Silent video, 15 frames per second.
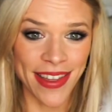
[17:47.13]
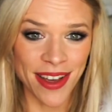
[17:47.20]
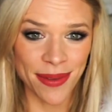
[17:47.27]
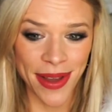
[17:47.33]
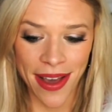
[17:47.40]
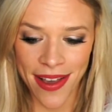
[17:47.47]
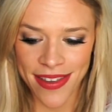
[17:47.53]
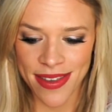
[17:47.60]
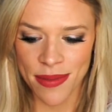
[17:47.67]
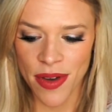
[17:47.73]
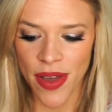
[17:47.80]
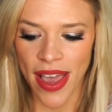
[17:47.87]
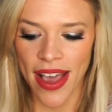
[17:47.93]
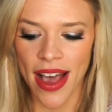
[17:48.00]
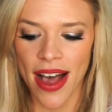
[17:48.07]
that'd be awesome.
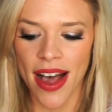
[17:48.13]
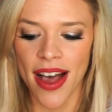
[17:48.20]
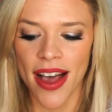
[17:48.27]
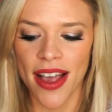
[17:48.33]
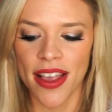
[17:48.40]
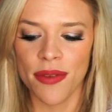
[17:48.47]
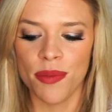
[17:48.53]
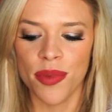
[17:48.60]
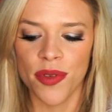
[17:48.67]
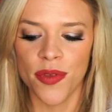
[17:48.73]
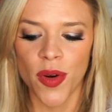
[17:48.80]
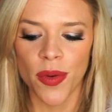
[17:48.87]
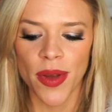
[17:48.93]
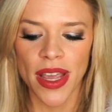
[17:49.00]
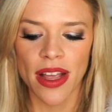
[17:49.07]
Okay,
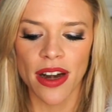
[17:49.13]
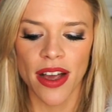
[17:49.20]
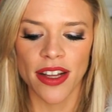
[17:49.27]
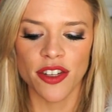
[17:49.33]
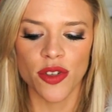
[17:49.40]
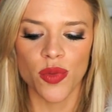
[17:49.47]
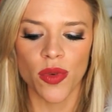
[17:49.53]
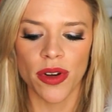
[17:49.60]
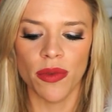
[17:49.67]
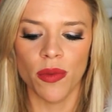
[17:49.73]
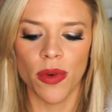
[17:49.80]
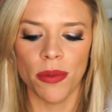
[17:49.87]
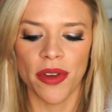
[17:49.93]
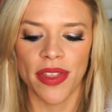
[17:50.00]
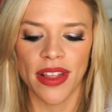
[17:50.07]
before we get on, I just want
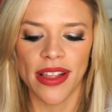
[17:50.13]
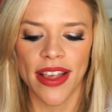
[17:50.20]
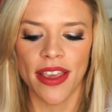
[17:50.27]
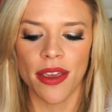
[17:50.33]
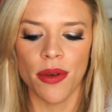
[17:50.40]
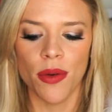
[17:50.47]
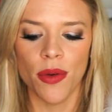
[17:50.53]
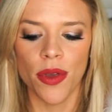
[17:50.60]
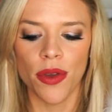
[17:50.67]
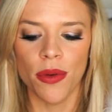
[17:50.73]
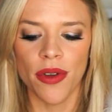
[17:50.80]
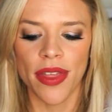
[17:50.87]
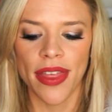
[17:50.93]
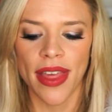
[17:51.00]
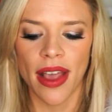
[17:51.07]
one more thing. Like you
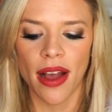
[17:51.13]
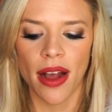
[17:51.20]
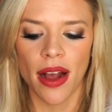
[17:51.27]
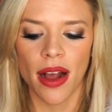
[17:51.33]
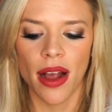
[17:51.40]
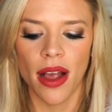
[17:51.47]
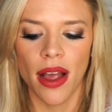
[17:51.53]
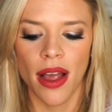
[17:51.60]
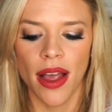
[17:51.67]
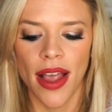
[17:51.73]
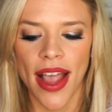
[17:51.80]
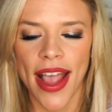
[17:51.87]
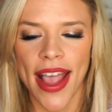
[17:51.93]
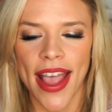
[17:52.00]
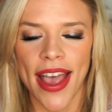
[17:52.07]
were there
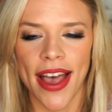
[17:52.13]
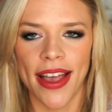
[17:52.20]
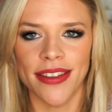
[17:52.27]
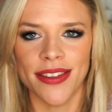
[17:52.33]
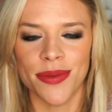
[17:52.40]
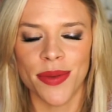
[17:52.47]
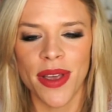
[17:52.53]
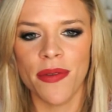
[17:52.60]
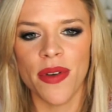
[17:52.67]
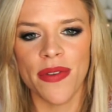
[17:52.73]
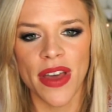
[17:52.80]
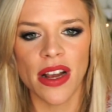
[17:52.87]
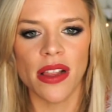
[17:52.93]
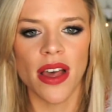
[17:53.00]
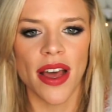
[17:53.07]
and we've
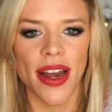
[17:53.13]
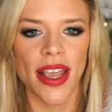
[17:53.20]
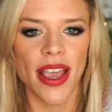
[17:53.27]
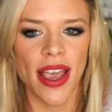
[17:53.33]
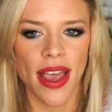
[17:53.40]
had a lot of